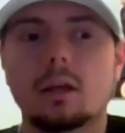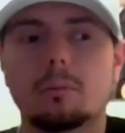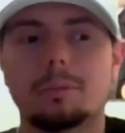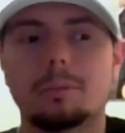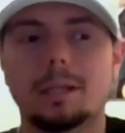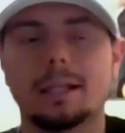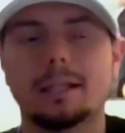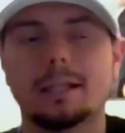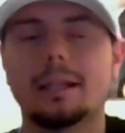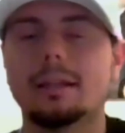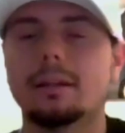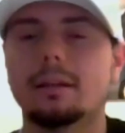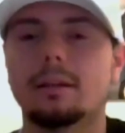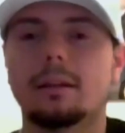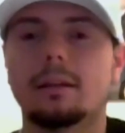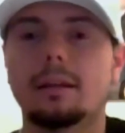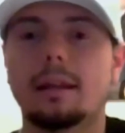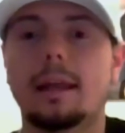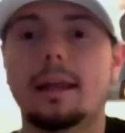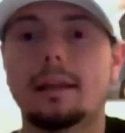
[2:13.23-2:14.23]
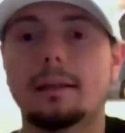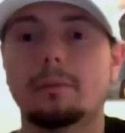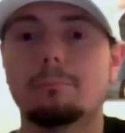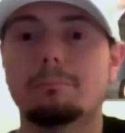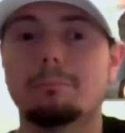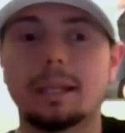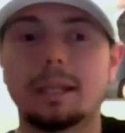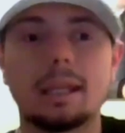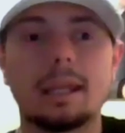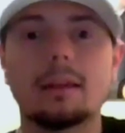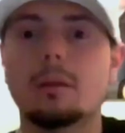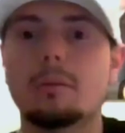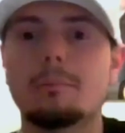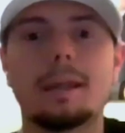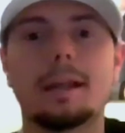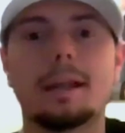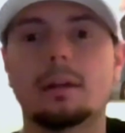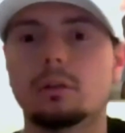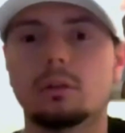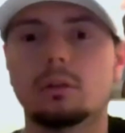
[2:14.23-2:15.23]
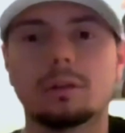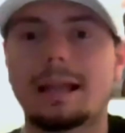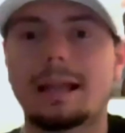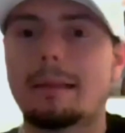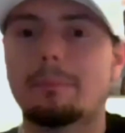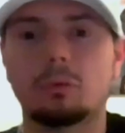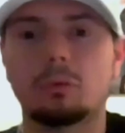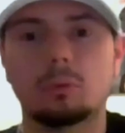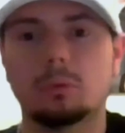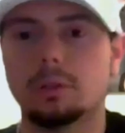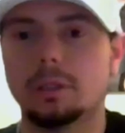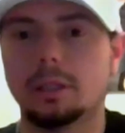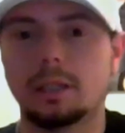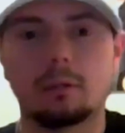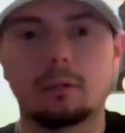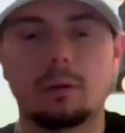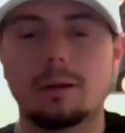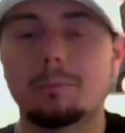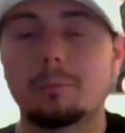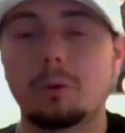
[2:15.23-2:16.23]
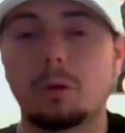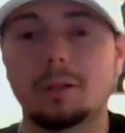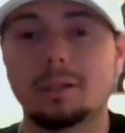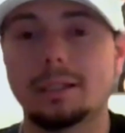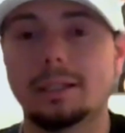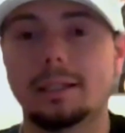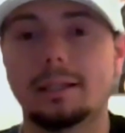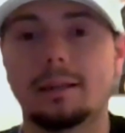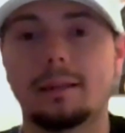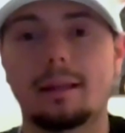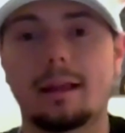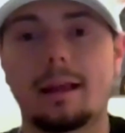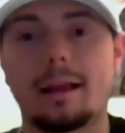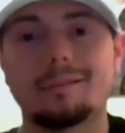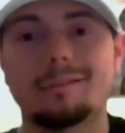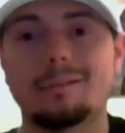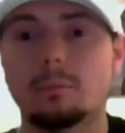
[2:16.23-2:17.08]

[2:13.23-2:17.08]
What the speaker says: But at the end of the day, Mikaela Mayer looked absolutely incredible on the inside.